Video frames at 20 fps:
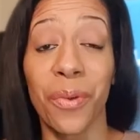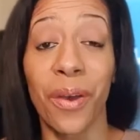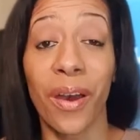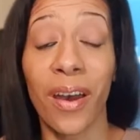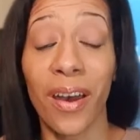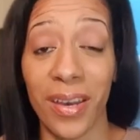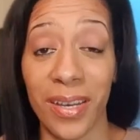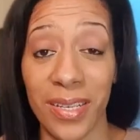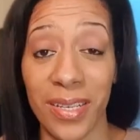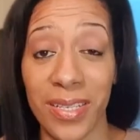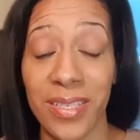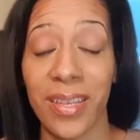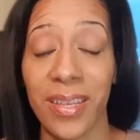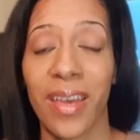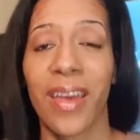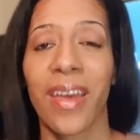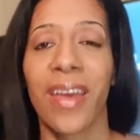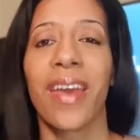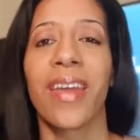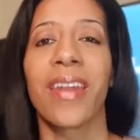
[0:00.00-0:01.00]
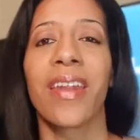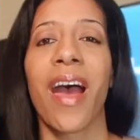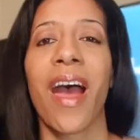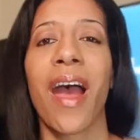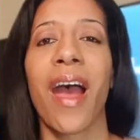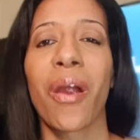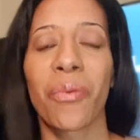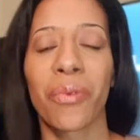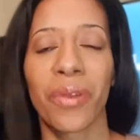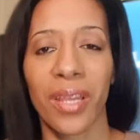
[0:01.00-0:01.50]
to us
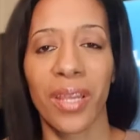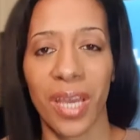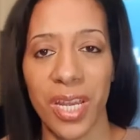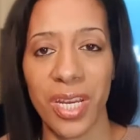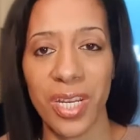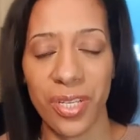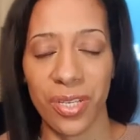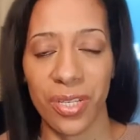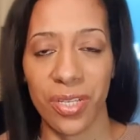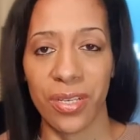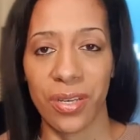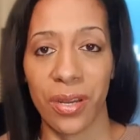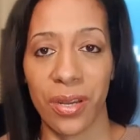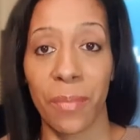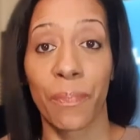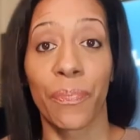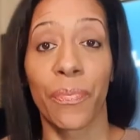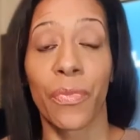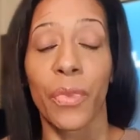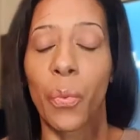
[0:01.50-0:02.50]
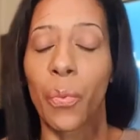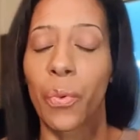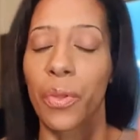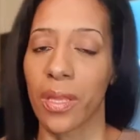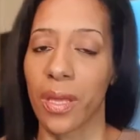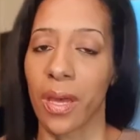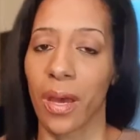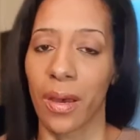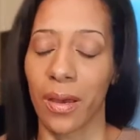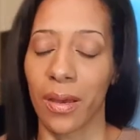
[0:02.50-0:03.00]
and our relationship
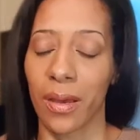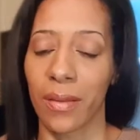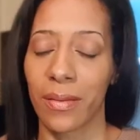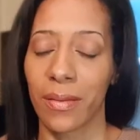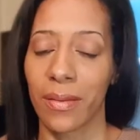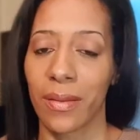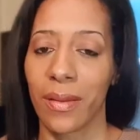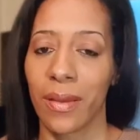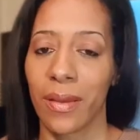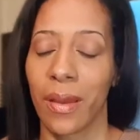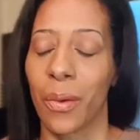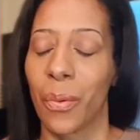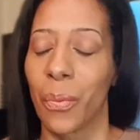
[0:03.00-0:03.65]
with God?